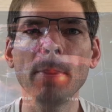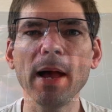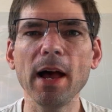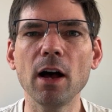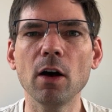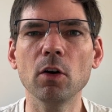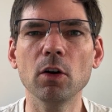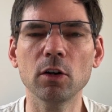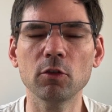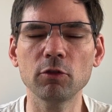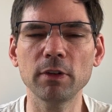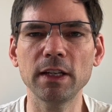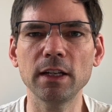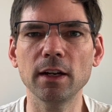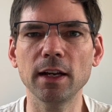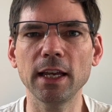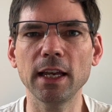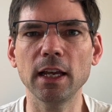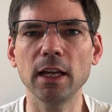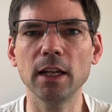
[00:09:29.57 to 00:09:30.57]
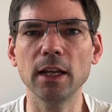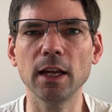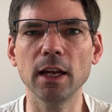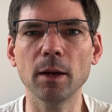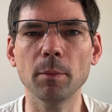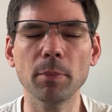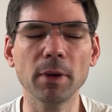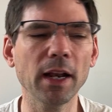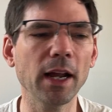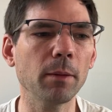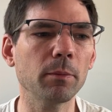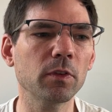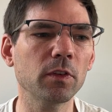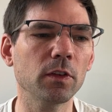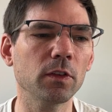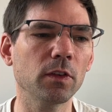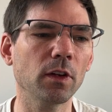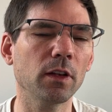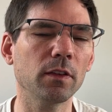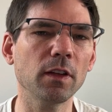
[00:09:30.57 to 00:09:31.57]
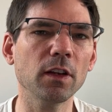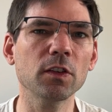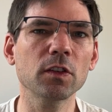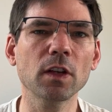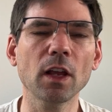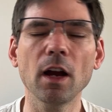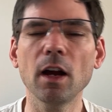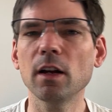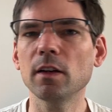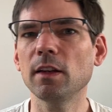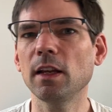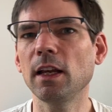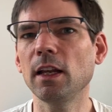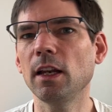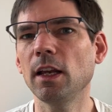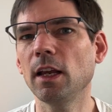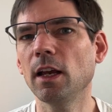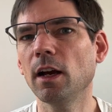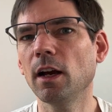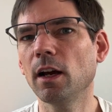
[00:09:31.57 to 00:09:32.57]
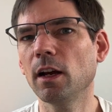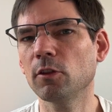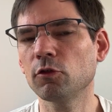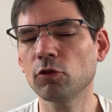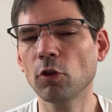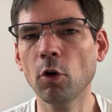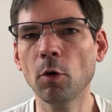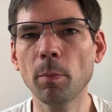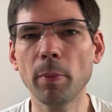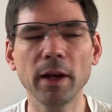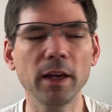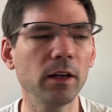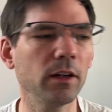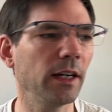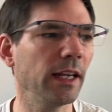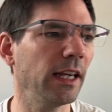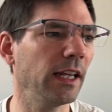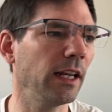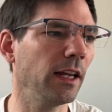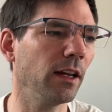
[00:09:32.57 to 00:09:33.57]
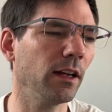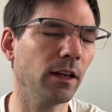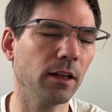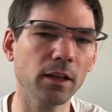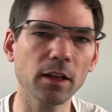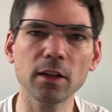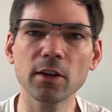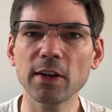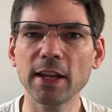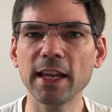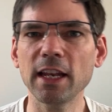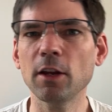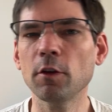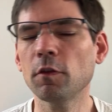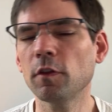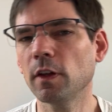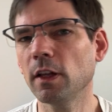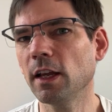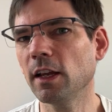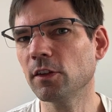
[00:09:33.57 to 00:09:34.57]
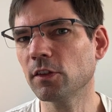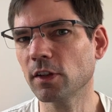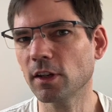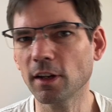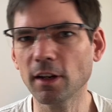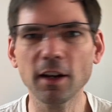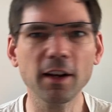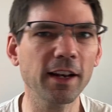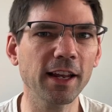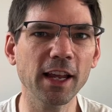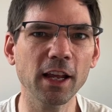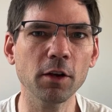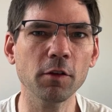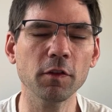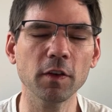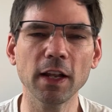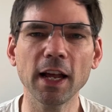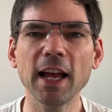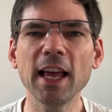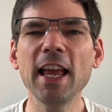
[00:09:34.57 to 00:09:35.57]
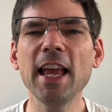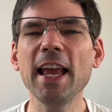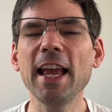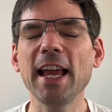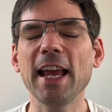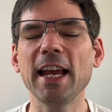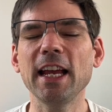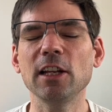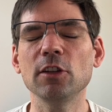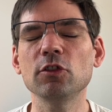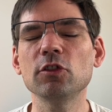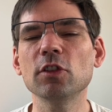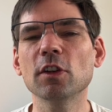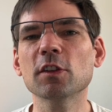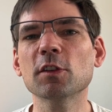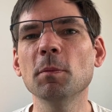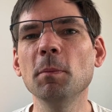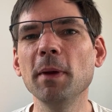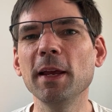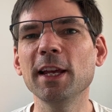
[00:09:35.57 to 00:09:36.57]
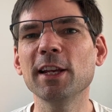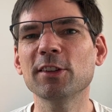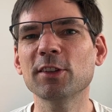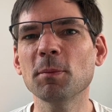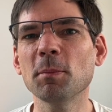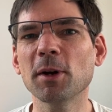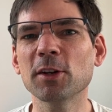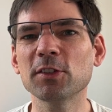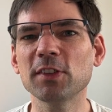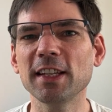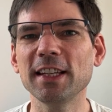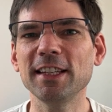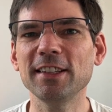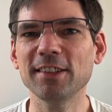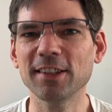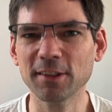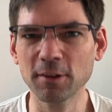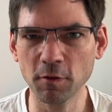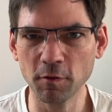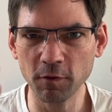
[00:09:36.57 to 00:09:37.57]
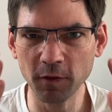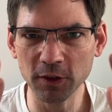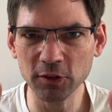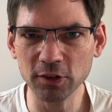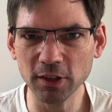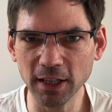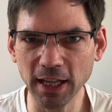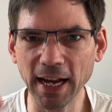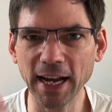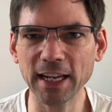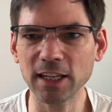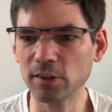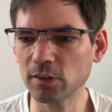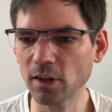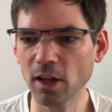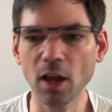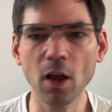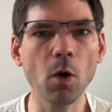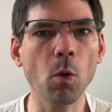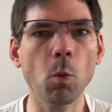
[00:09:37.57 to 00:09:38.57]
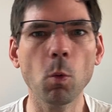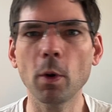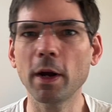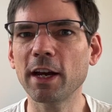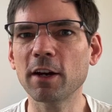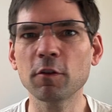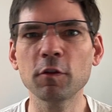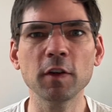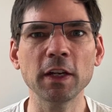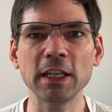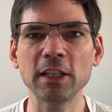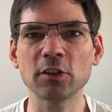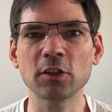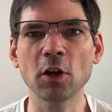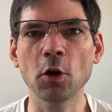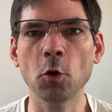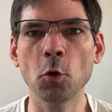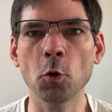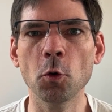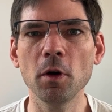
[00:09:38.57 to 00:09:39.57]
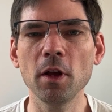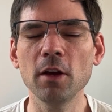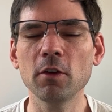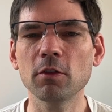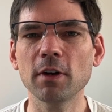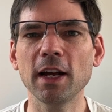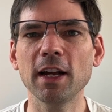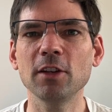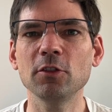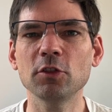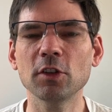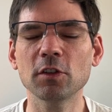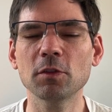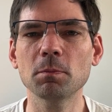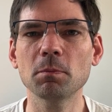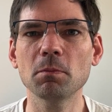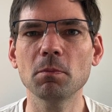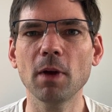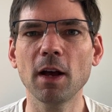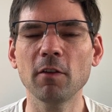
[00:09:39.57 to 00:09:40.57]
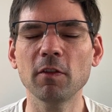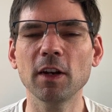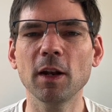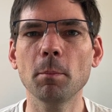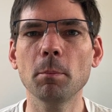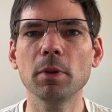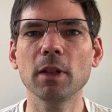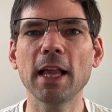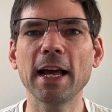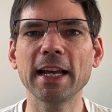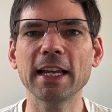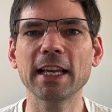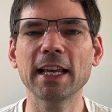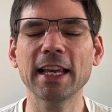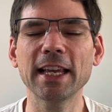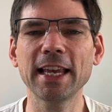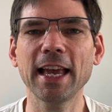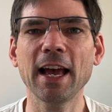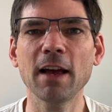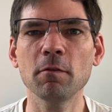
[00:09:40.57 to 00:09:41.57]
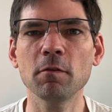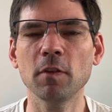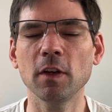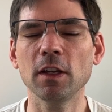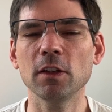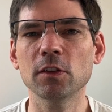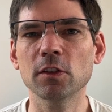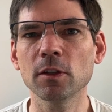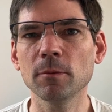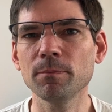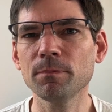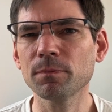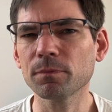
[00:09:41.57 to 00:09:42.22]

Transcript: battle arena area, perhaps there's a discard area, a draw pile area, and another area for this, and another area for that. It just makes it much easier to visualize where things go than just having a blank canvas.